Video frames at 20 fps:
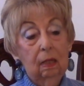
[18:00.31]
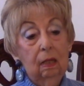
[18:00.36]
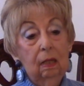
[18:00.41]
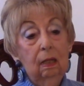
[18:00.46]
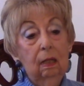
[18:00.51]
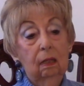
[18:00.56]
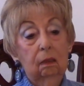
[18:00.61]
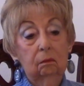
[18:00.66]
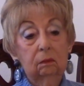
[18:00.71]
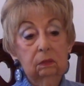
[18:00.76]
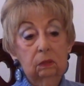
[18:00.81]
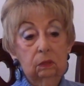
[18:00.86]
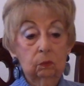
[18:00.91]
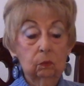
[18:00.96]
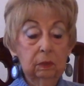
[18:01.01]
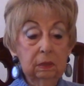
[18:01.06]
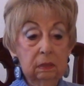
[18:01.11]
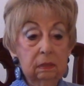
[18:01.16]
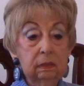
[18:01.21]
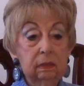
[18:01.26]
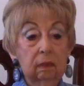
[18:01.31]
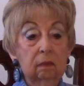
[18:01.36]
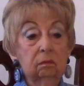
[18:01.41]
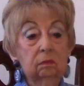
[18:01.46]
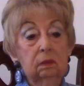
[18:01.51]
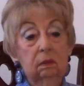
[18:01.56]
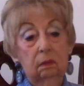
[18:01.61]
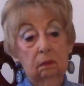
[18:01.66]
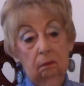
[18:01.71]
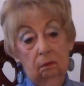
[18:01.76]
I was
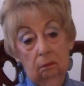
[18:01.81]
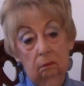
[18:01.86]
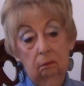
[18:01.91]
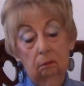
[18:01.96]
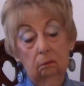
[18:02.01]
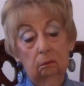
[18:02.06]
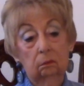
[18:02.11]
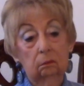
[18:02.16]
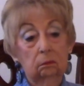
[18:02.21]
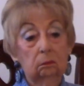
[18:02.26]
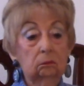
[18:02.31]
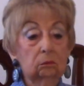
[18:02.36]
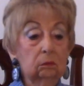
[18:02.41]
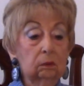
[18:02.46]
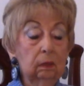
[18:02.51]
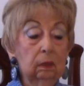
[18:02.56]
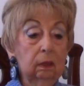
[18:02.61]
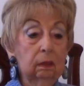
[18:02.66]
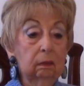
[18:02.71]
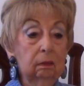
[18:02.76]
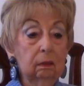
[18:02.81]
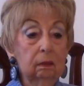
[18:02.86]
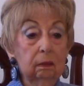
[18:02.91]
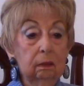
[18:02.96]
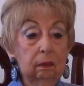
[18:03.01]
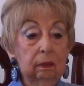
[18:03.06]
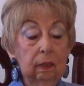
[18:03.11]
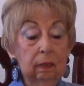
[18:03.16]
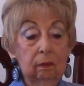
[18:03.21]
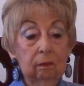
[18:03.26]
27 and
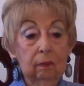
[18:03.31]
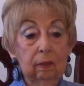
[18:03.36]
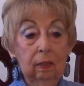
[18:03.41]
in the